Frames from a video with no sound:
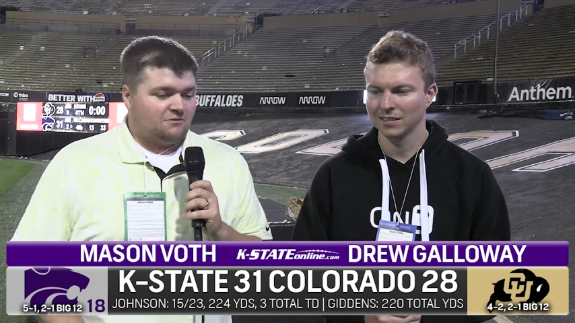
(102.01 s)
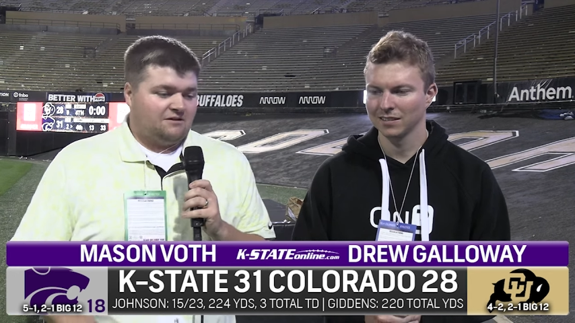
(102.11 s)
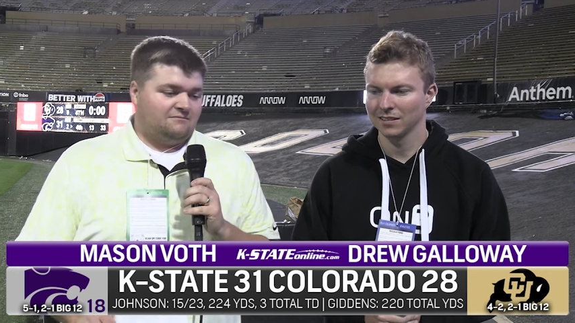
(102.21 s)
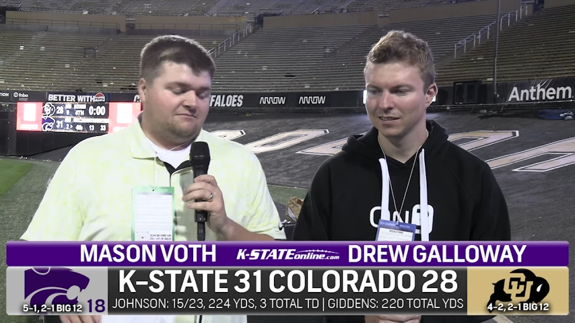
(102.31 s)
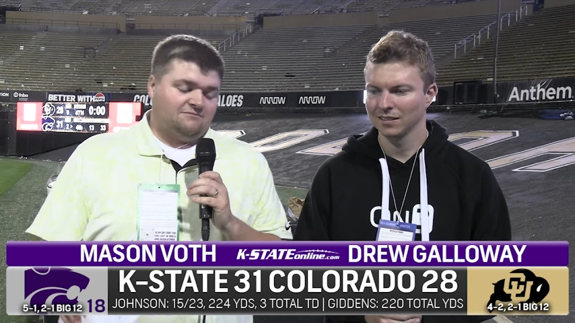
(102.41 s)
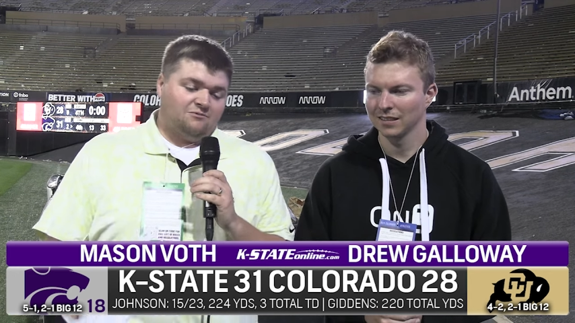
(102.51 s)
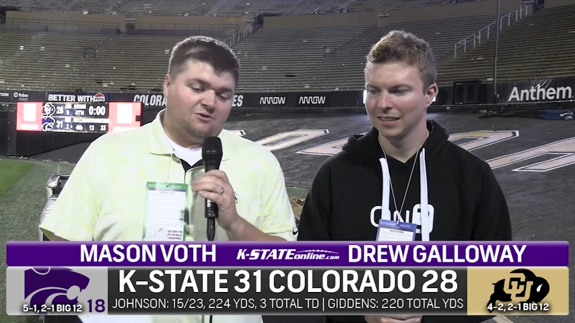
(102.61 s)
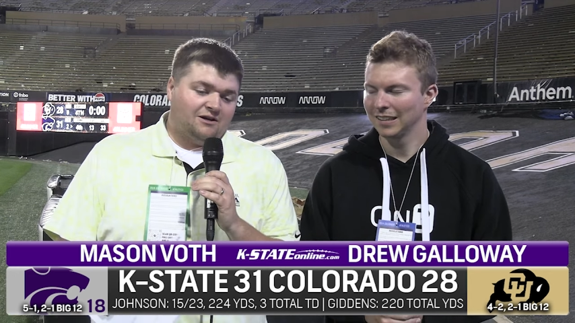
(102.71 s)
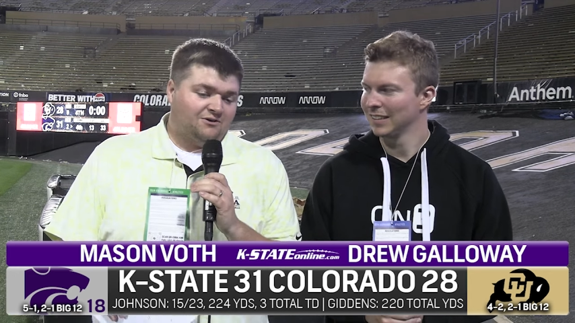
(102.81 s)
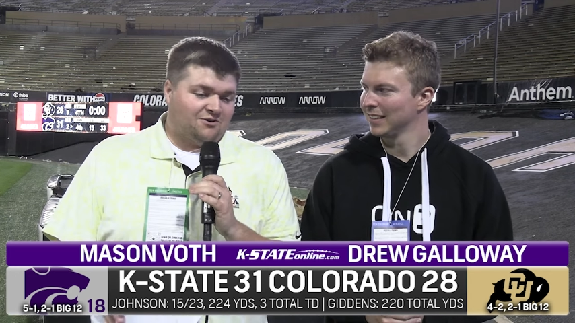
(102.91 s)

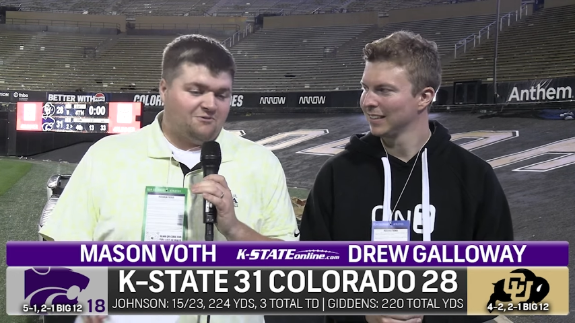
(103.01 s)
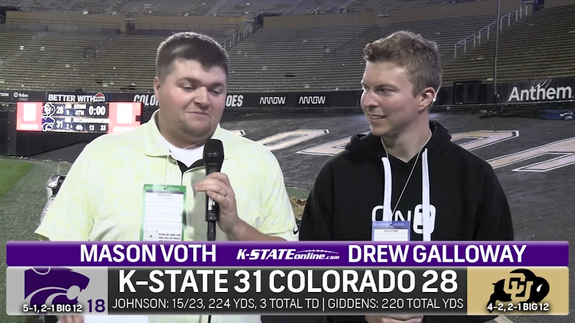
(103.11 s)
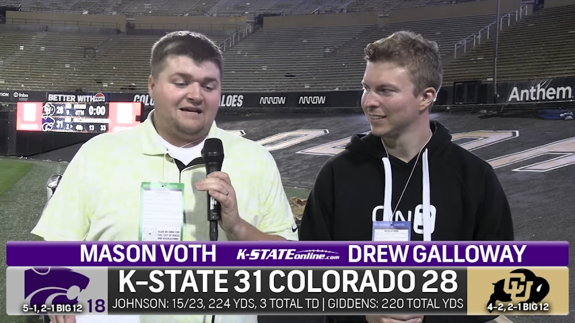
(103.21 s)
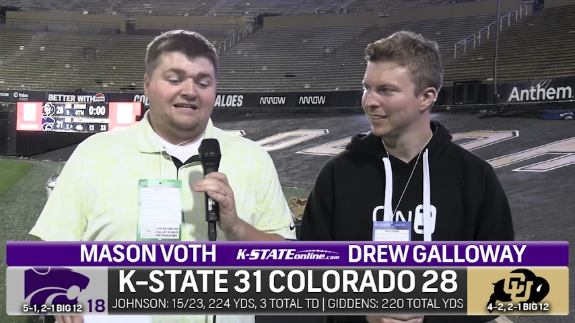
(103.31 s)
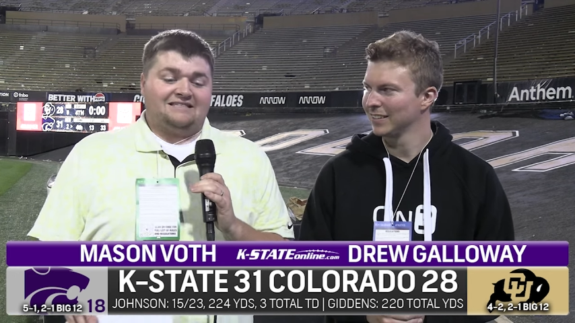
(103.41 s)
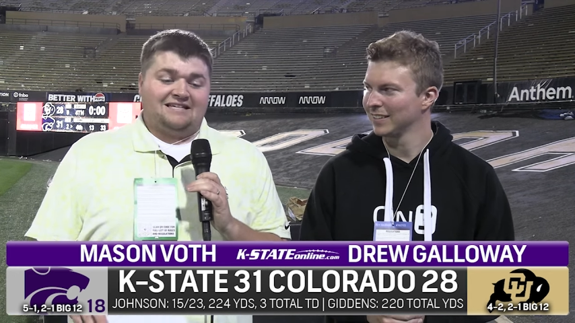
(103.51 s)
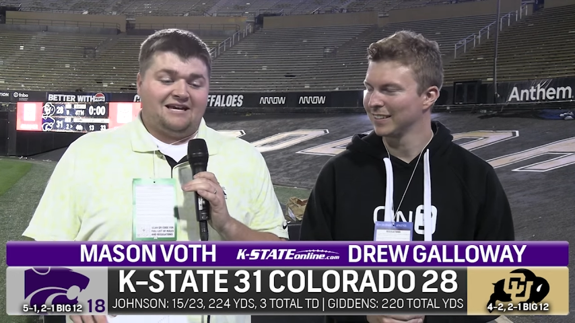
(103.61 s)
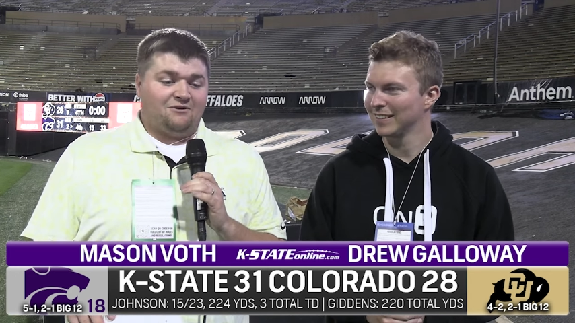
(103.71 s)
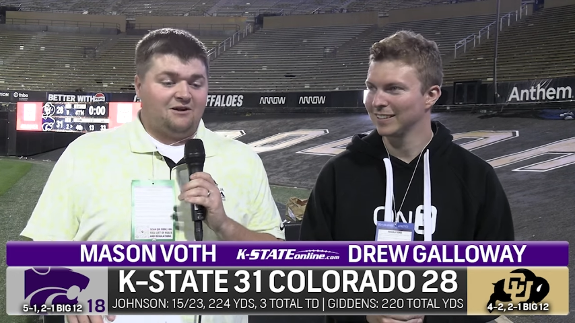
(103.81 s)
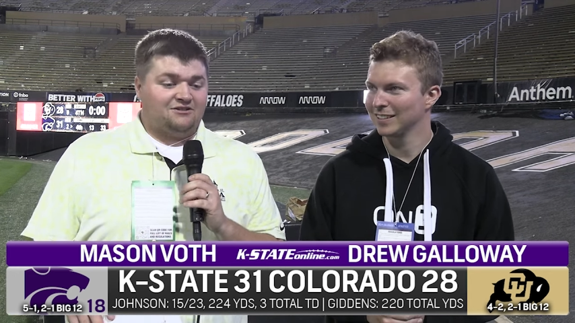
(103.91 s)
Speaker 1: What are your biggest
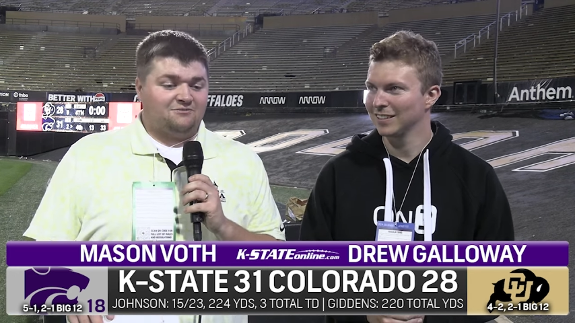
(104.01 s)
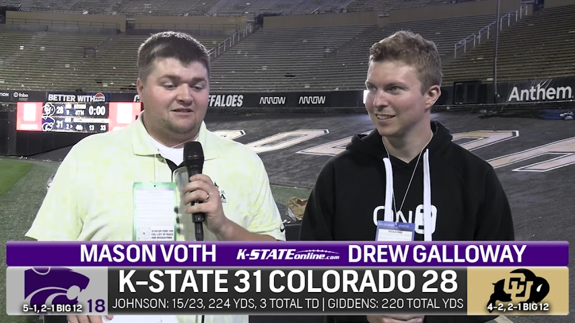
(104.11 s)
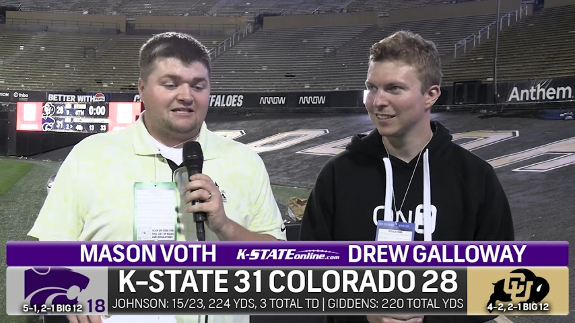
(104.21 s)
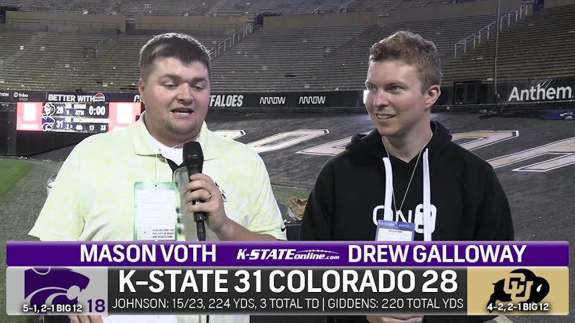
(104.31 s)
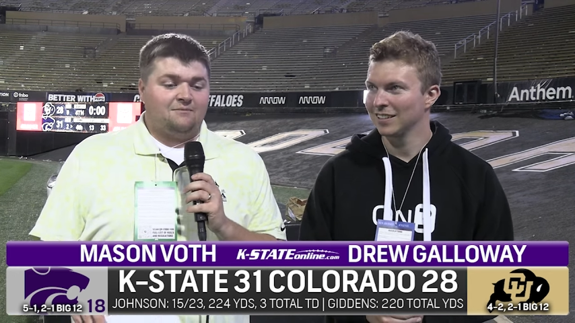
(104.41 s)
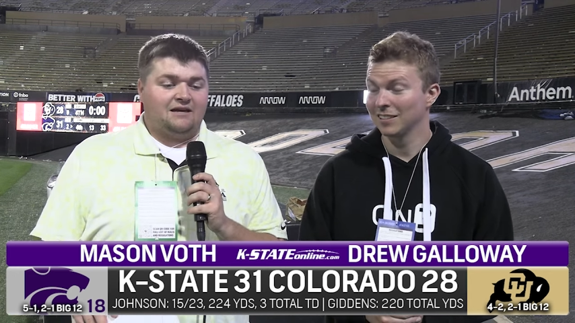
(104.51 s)
takeaways from this game?